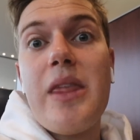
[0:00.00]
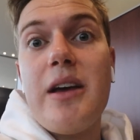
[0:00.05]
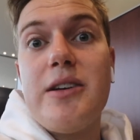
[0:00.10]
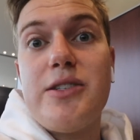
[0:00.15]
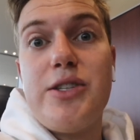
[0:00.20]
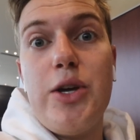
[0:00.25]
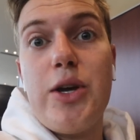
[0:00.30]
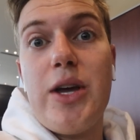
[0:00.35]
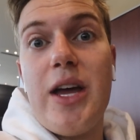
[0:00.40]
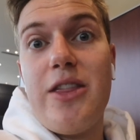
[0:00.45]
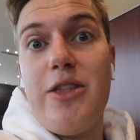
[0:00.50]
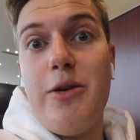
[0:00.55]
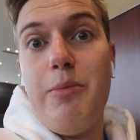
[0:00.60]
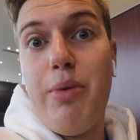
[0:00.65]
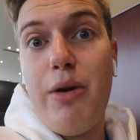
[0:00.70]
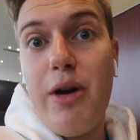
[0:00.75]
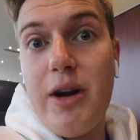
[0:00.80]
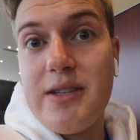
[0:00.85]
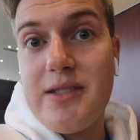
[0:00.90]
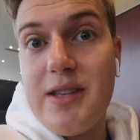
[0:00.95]
So you get the
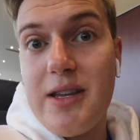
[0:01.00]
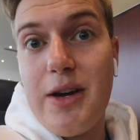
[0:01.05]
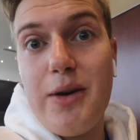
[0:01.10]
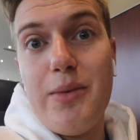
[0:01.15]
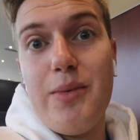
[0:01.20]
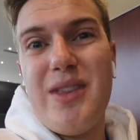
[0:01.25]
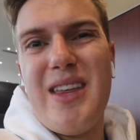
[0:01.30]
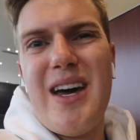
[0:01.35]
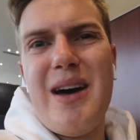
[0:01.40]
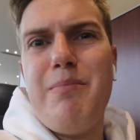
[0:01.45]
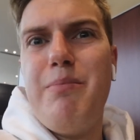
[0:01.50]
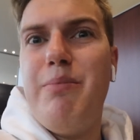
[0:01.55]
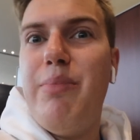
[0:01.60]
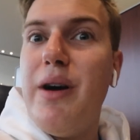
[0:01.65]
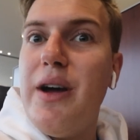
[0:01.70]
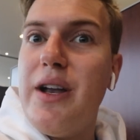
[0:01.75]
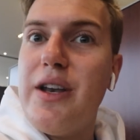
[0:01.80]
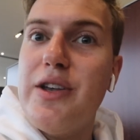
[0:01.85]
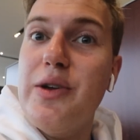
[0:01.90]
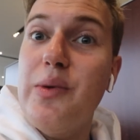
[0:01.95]
perks that come with that,
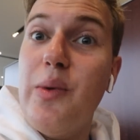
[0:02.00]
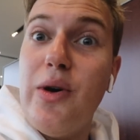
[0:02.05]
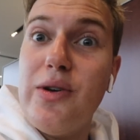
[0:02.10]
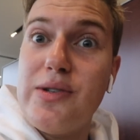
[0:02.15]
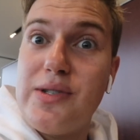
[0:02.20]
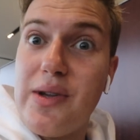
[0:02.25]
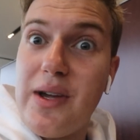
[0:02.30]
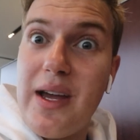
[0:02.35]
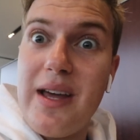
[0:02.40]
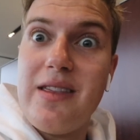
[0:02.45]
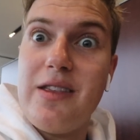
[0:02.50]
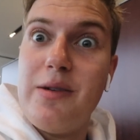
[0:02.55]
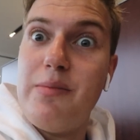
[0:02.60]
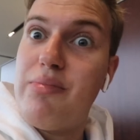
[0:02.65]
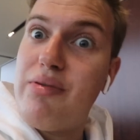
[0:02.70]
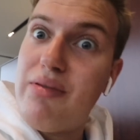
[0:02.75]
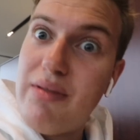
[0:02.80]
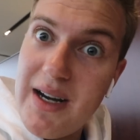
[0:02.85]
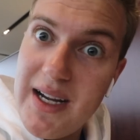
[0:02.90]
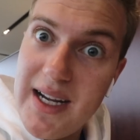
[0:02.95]
but you also get the
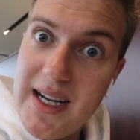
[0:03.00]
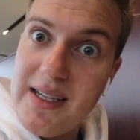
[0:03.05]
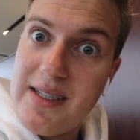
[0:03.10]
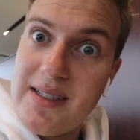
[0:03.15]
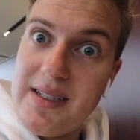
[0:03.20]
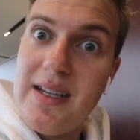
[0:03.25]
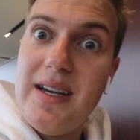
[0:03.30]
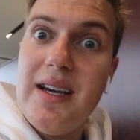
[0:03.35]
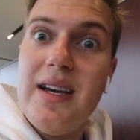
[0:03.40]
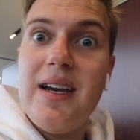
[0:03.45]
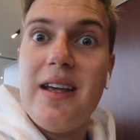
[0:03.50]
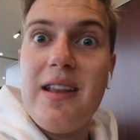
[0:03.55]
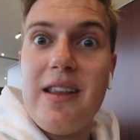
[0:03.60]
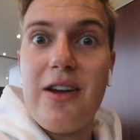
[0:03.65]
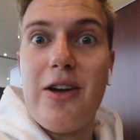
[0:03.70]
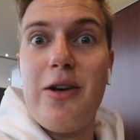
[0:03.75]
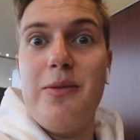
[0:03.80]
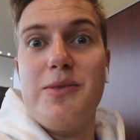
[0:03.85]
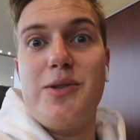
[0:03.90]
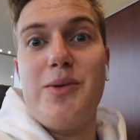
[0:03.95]
price
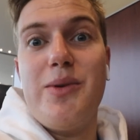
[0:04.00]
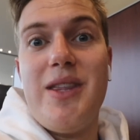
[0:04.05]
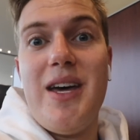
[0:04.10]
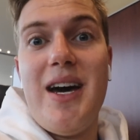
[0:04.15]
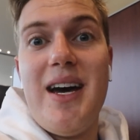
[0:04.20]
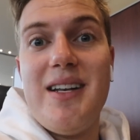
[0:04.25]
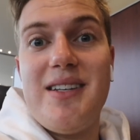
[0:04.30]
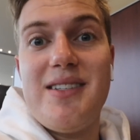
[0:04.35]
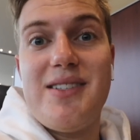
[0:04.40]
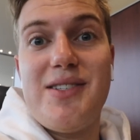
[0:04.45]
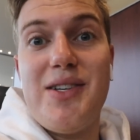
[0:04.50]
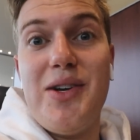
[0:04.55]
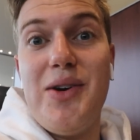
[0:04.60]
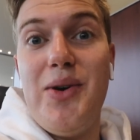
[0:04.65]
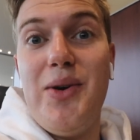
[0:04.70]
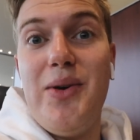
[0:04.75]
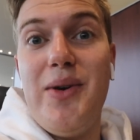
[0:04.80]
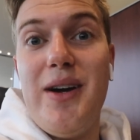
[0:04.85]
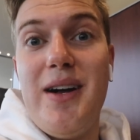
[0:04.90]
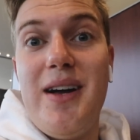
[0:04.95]
that comes with that.
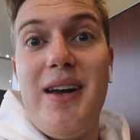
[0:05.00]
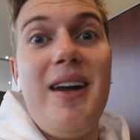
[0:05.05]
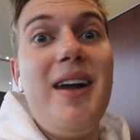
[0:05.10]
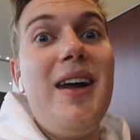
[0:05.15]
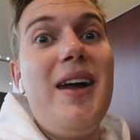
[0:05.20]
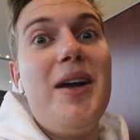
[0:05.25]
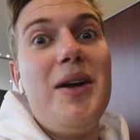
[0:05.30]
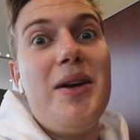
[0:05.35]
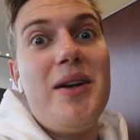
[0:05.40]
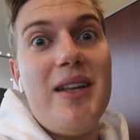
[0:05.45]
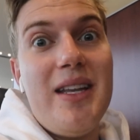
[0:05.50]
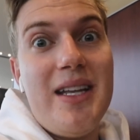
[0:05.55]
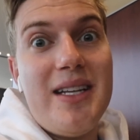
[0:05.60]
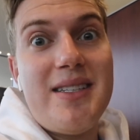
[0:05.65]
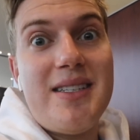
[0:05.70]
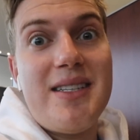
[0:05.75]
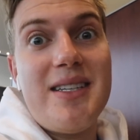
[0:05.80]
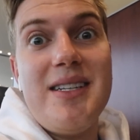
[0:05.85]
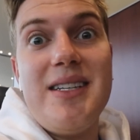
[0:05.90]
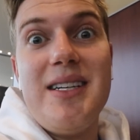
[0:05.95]
So
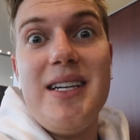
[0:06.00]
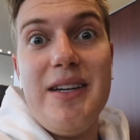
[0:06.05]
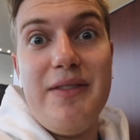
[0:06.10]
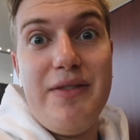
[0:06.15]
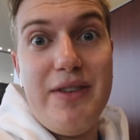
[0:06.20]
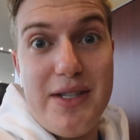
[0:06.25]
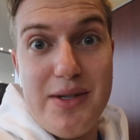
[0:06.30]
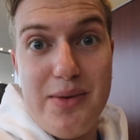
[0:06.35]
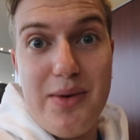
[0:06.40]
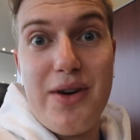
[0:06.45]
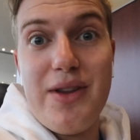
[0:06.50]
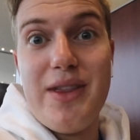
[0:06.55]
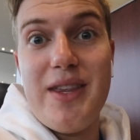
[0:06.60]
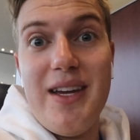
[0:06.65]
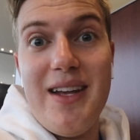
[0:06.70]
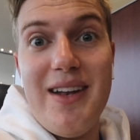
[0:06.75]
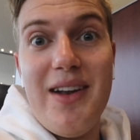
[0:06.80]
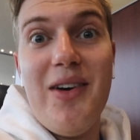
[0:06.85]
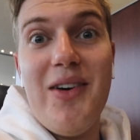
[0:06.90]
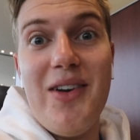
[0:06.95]
let's see if it's worth
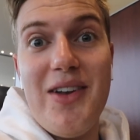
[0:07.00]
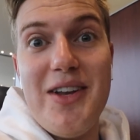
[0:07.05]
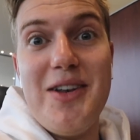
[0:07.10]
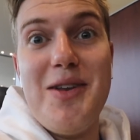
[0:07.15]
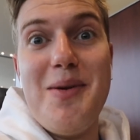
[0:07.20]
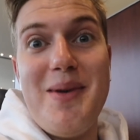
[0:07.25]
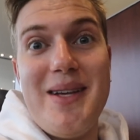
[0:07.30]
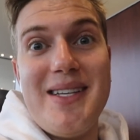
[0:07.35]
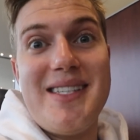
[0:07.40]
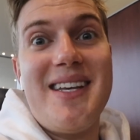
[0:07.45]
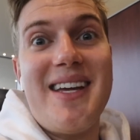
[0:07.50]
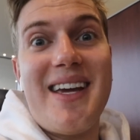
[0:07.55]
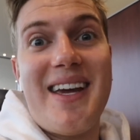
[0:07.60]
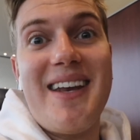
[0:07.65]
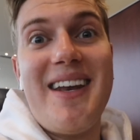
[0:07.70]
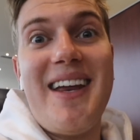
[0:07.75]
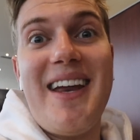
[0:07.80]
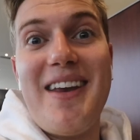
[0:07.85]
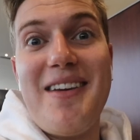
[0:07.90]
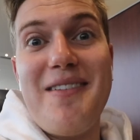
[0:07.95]
it on a domestic
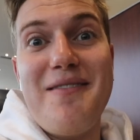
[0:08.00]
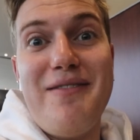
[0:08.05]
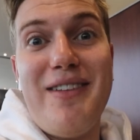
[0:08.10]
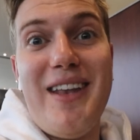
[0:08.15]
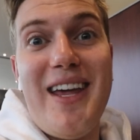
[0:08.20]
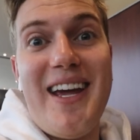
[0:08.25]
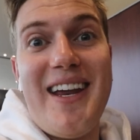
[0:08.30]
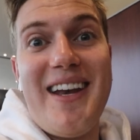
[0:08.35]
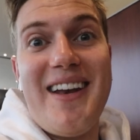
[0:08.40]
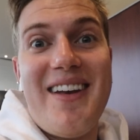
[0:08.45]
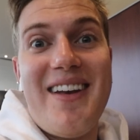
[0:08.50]
Canadian flight.